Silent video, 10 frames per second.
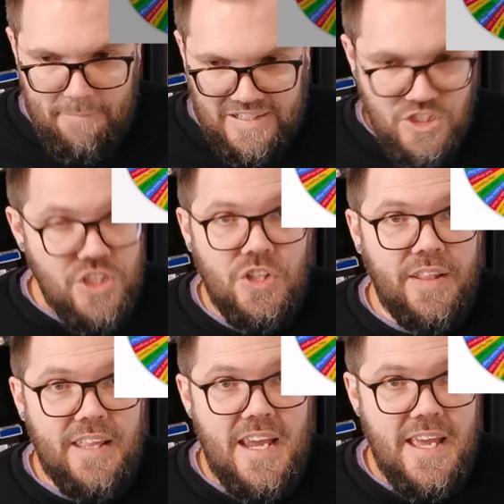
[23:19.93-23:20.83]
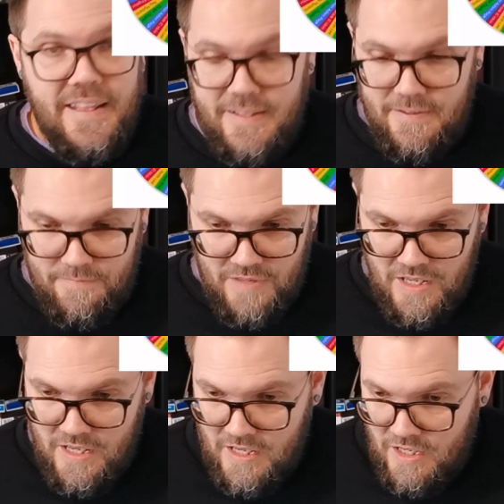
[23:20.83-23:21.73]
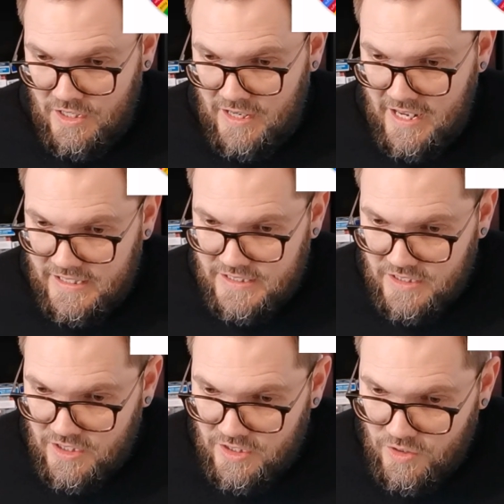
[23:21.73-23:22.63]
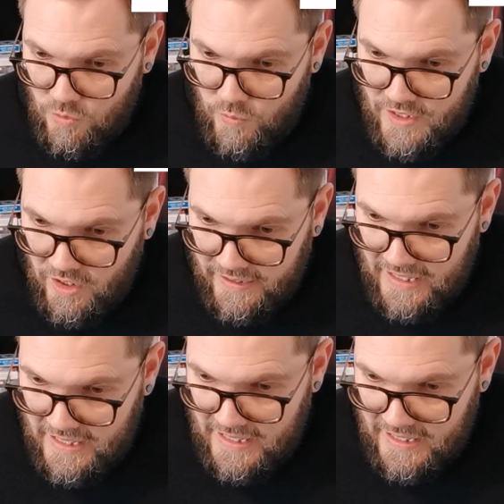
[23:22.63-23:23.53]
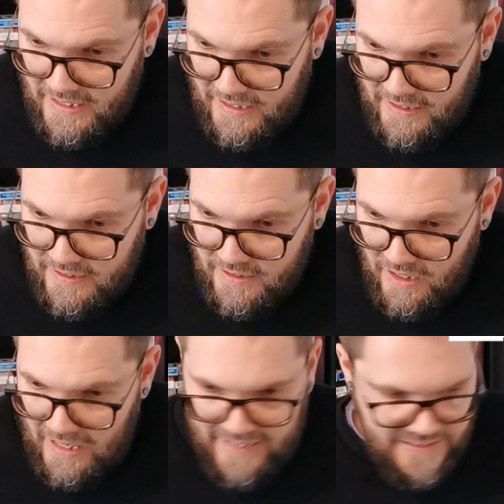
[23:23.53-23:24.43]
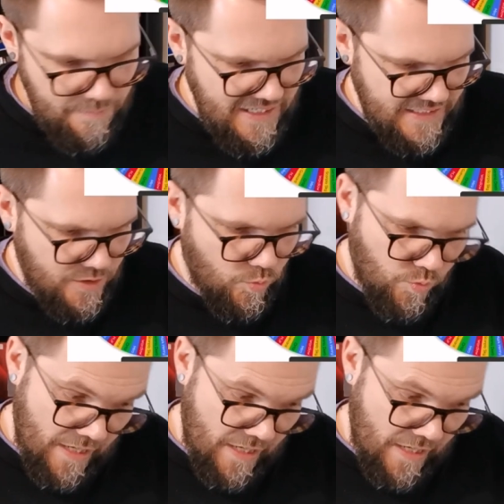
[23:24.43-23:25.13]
but she's not there yet. Next, we are getting Alexa Bliss.